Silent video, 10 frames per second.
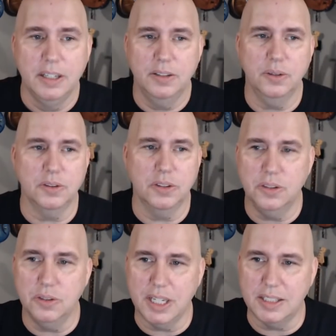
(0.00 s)
Those are the
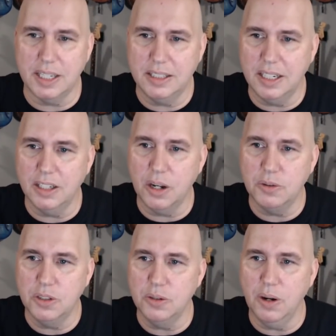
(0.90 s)
two sets I tend to go
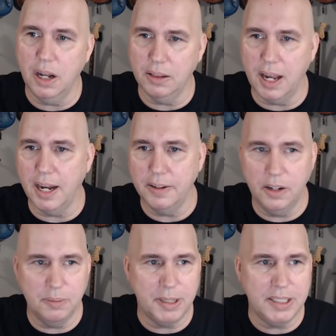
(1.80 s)
to a lot
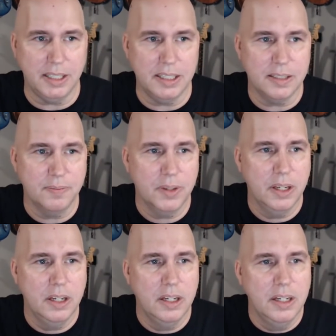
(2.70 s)
on my Teles.
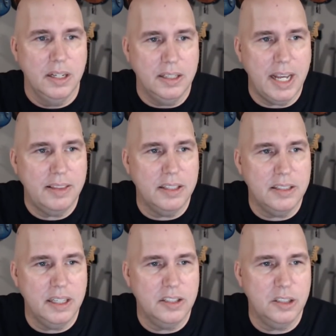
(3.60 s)
Nathan
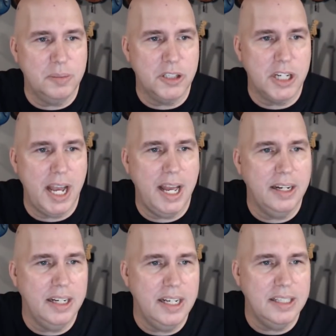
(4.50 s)
did a super
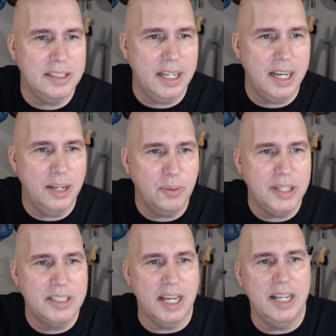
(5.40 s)
chat. He said, what do
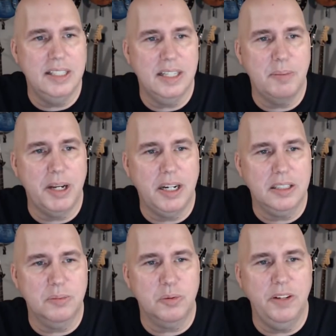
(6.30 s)
he say? He said, my
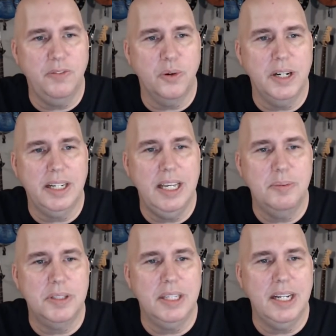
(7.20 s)
custom 24 neck
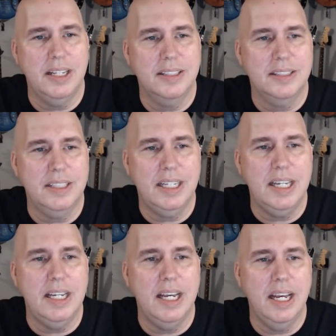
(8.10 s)
keeps getting
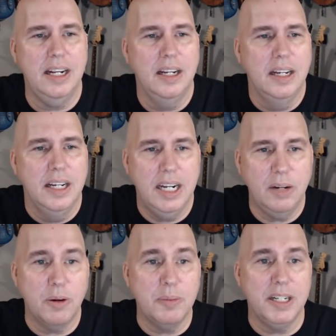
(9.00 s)
sticky in any
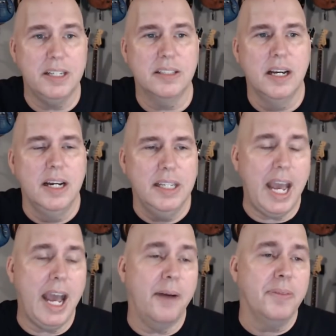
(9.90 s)
remedies.
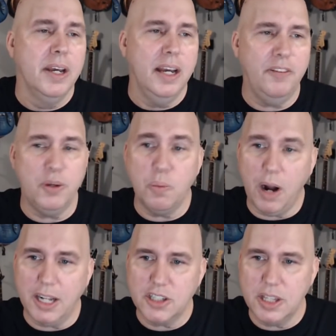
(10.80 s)
Yeah. If you
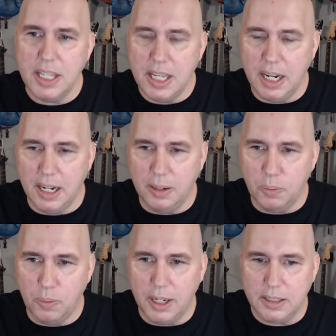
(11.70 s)
watch the, uh,
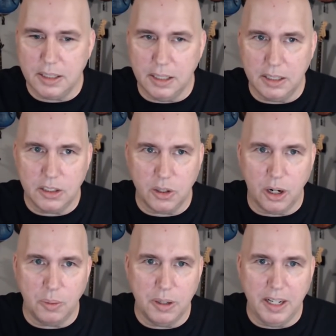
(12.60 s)
what a
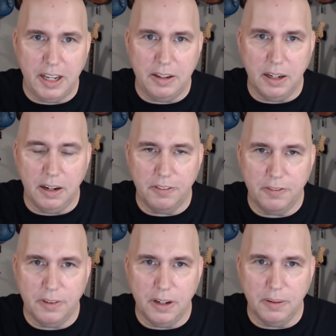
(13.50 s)
guitar would a, uh,
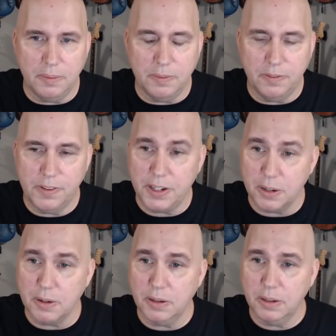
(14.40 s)
uh,
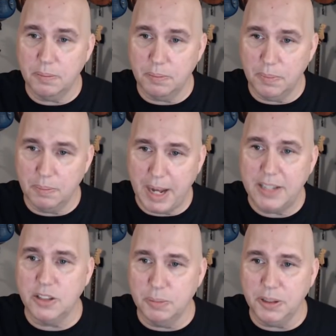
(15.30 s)
Fender
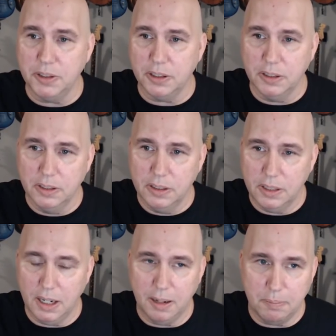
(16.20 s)
master builder,
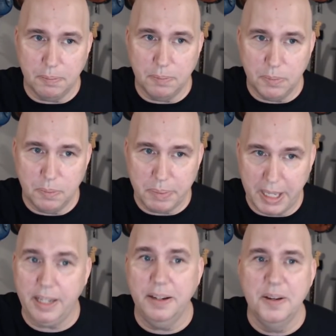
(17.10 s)
uh,
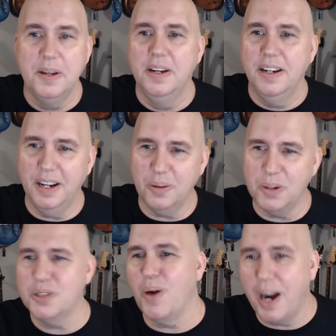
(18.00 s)
pick, uh,
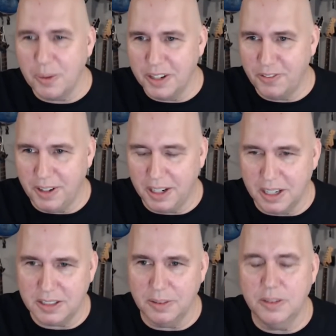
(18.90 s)
what Squier would a, a,
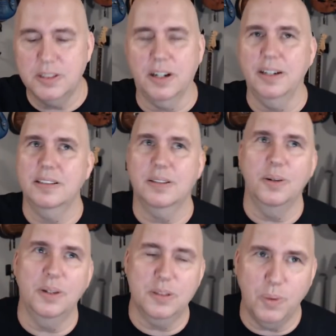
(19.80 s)
custom? Sorry, it's,
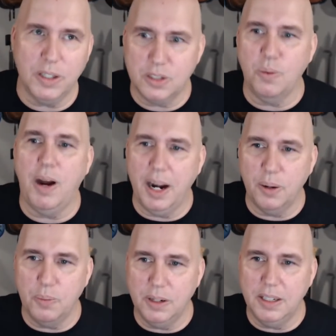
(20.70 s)
it's what Squier
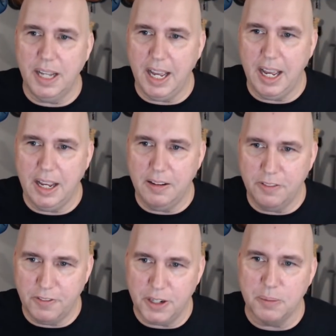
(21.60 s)
would a
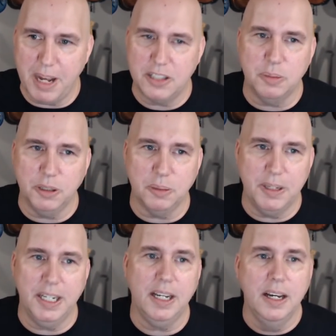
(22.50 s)
Fender Master Builder
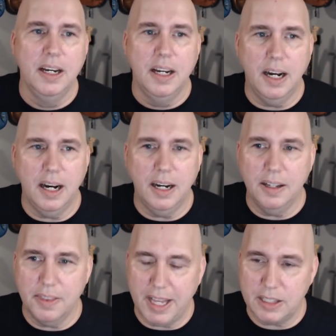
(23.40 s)
pick? Uh,
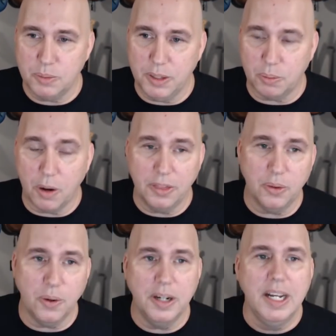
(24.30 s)
that's with Ron
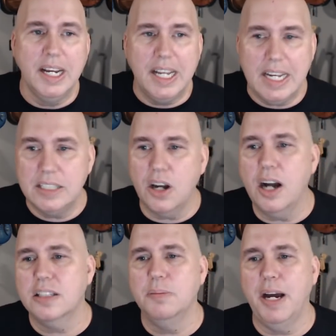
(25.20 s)
Thorn. He
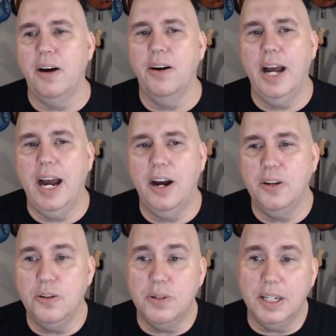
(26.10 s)
talks about how
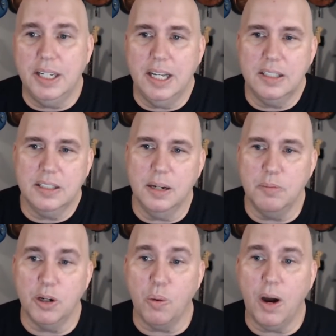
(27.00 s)
you can get some
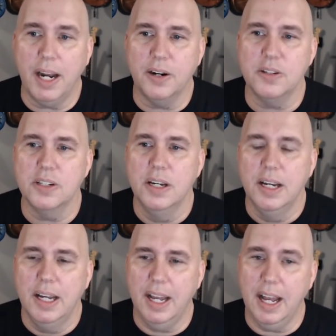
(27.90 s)
Meguiar's
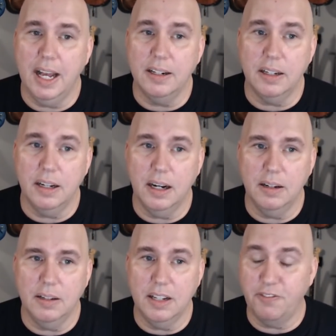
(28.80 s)
and uh,
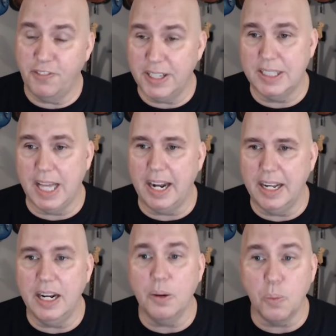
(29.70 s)
and fix that,
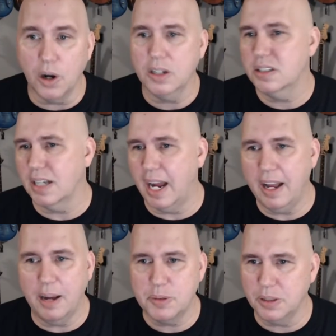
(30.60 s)
and it works. I
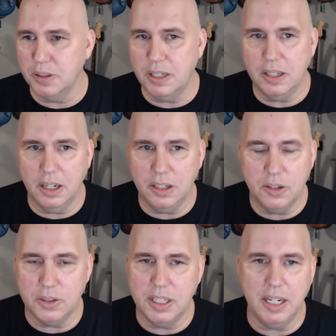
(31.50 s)
absolutely uh,
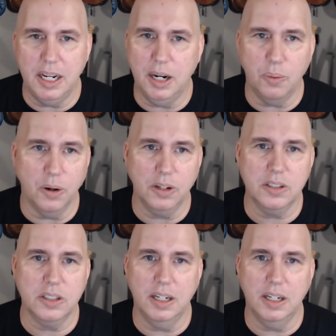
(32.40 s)
used it, and it works.